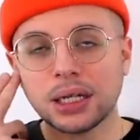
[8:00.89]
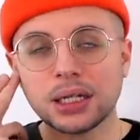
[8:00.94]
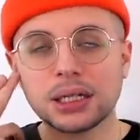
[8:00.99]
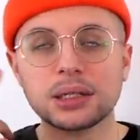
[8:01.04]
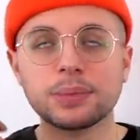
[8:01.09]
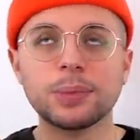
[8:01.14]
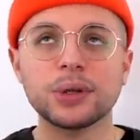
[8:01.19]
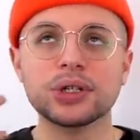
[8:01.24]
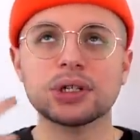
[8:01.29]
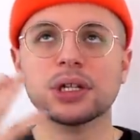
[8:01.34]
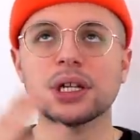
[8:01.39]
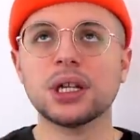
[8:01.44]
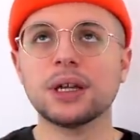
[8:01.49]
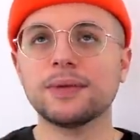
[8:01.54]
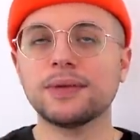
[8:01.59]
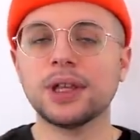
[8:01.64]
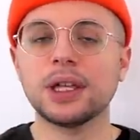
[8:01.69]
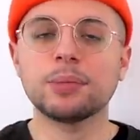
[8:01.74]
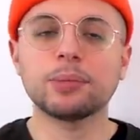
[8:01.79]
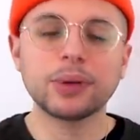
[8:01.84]
especially
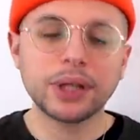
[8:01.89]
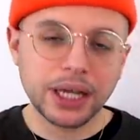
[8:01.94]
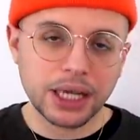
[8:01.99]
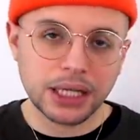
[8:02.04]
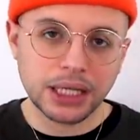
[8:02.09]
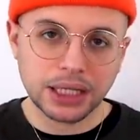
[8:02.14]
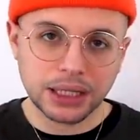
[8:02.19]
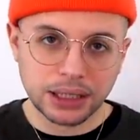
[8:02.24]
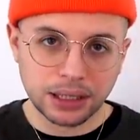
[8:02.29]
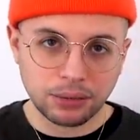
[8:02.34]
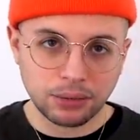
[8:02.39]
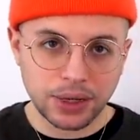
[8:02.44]
if they play it in the